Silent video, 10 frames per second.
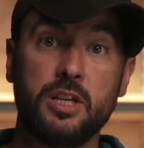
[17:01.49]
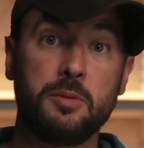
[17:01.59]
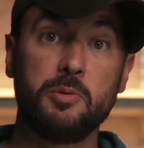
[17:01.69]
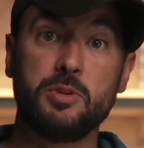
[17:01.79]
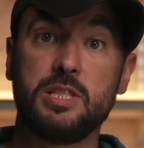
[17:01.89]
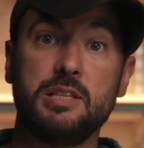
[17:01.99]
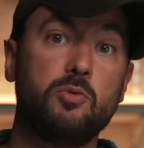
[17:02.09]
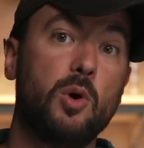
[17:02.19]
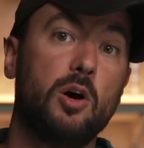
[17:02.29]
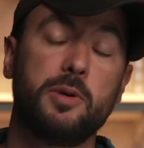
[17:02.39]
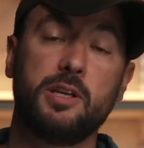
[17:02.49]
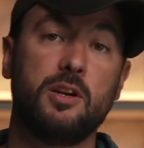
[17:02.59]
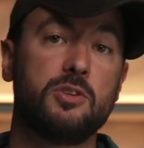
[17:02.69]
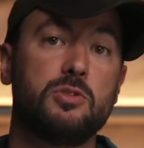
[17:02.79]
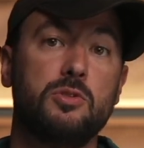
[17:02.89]
and could be received well, but could
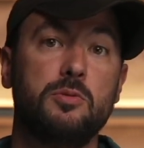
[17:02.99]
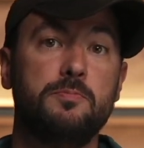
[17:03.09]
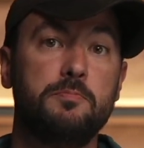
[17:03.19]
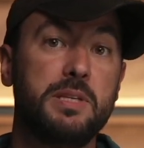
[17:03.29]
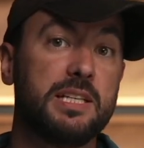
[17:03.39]
also be